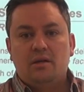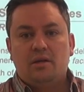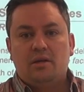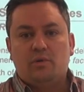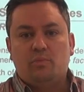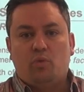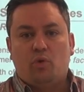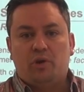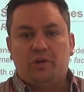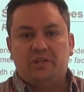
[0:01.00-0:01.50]

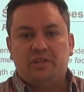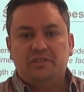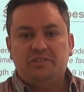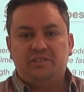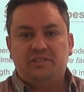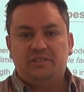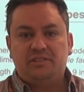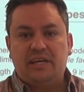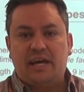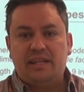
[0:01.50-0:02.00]
Good morning,
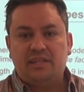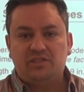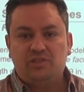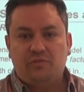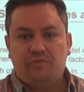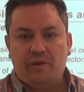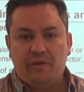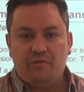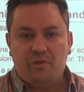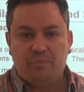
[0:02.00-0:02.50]
this is Alex, your
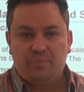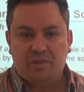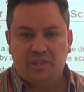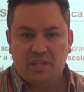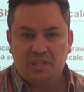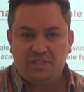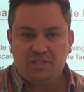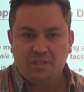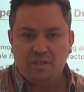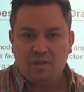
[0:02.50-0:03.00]
favorite
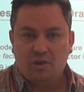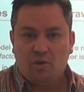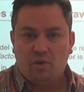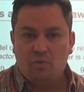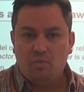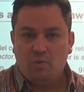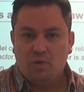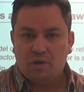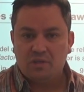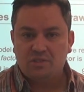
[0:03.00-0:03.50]
teacher in the
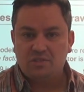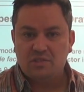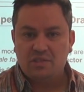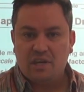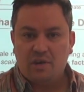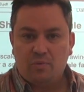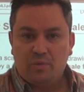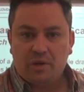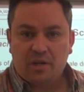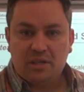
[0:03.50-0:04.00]
whole world.
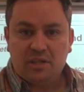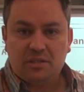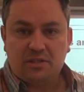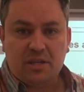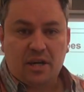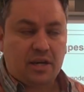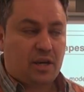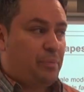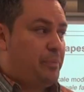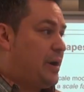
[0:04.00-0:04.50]
Today we're going to
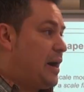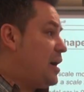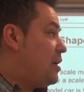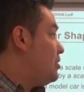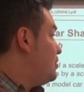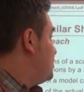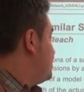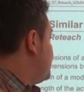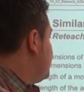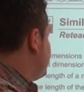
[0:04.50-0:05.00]
talk
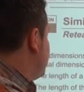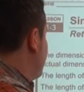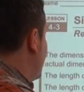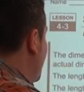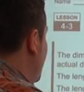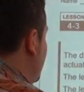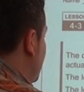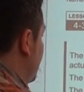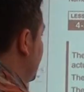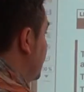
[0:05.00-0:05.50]
about
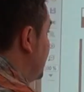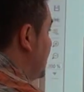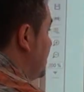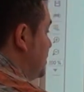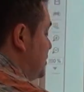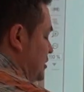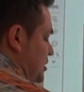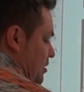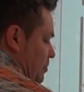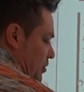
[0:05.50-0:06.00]

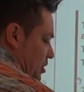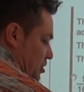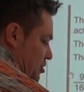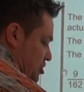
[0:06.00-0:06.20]
similar